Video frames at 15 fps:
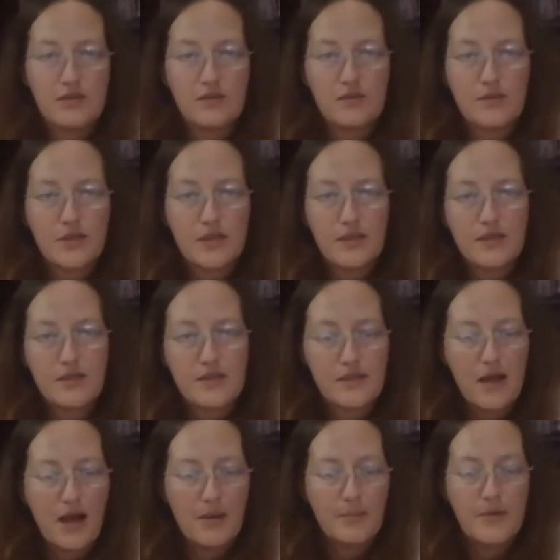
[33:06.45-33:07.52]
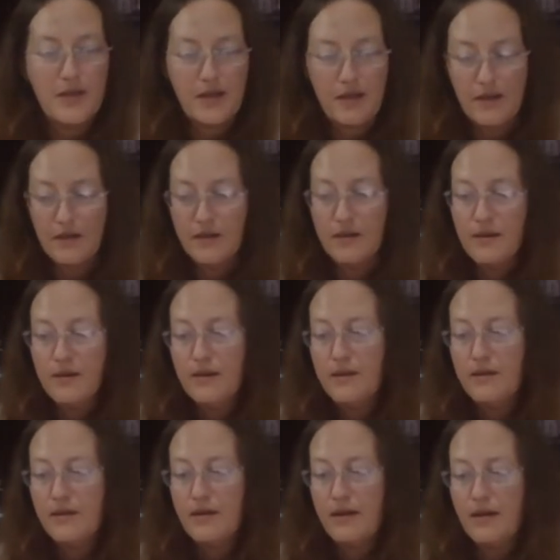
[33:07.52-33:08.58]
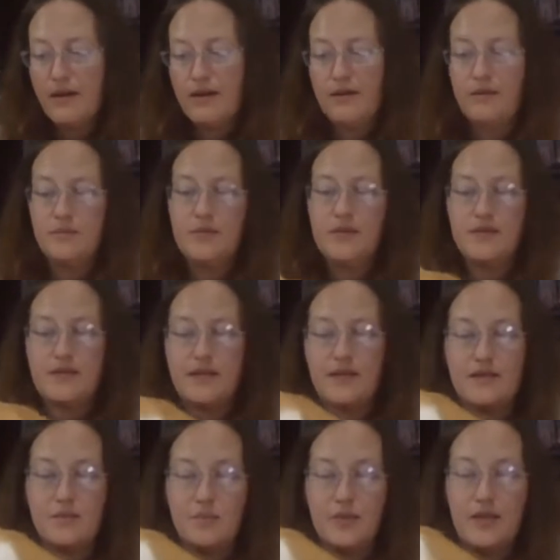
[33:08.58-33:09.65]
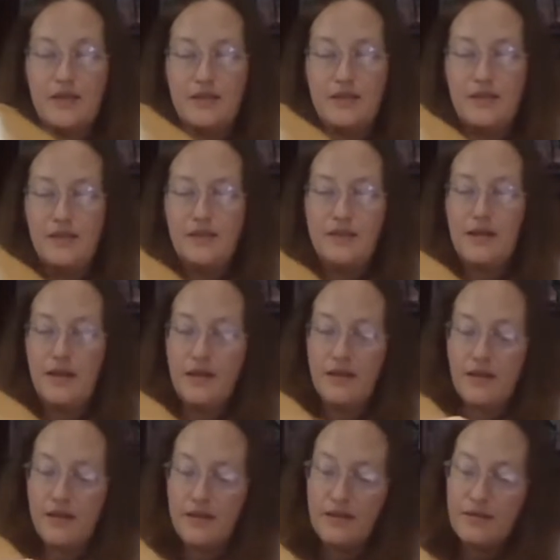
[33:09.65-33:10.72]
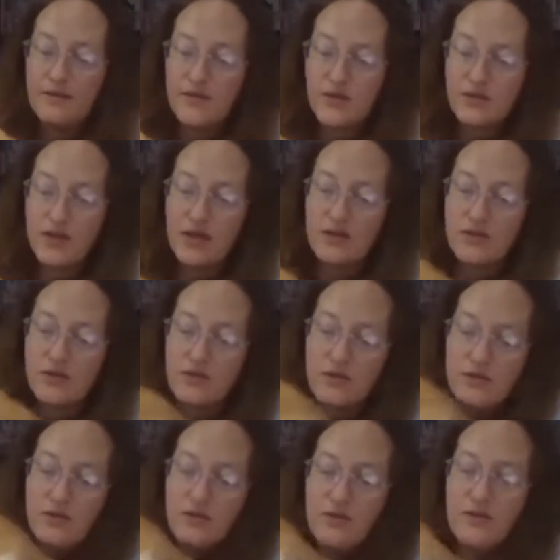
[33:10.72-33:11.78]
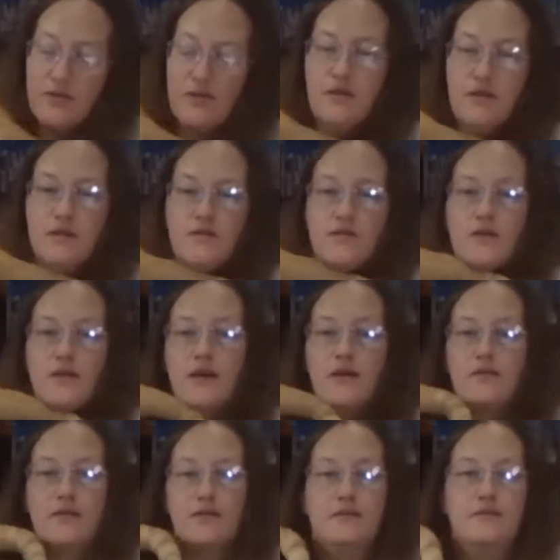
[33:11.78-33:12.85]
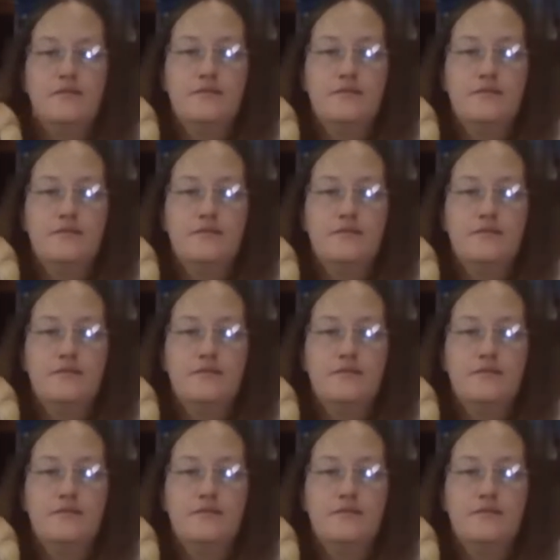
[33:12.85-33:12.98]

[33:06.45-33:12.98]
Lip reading: So we're going to stop there because that's plenty, I think, of stretch for that one.